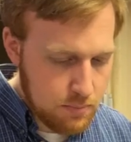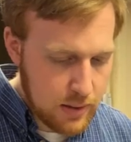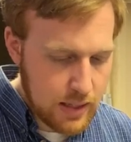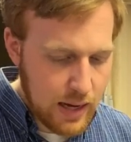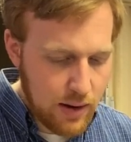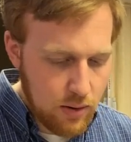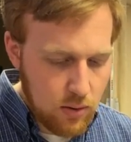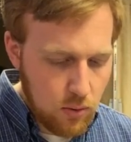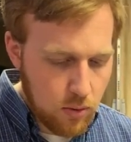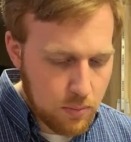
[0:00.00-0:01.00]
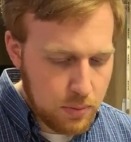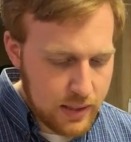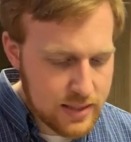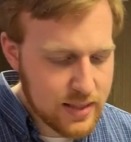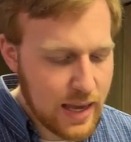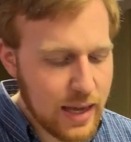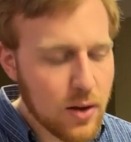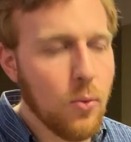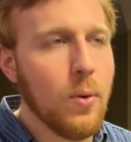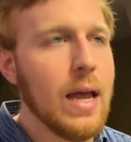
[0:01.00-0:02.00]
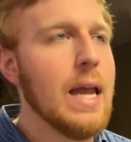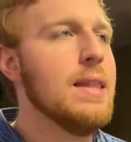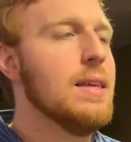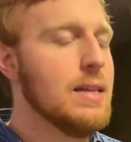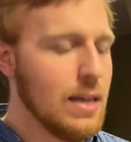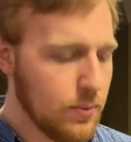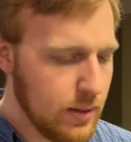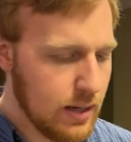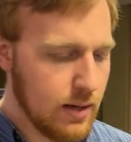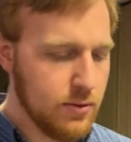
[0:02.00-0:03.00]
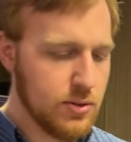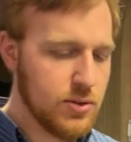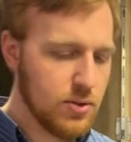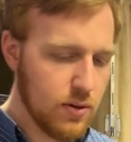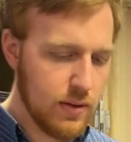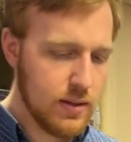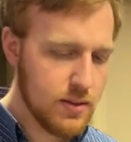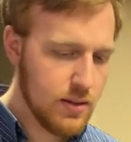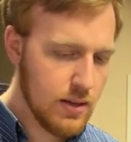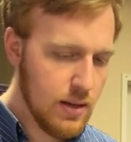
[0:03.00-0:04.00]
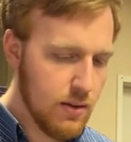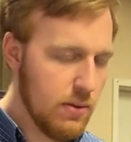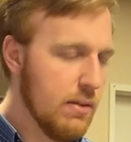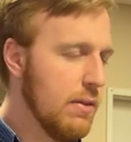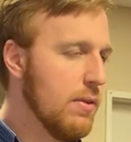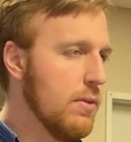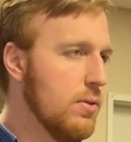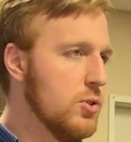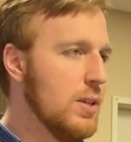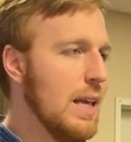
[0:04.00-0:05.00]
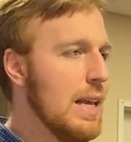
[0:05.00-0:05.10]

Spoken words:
But now, O Lord, please take away the iniquity of your servant, for I've done very foolishly.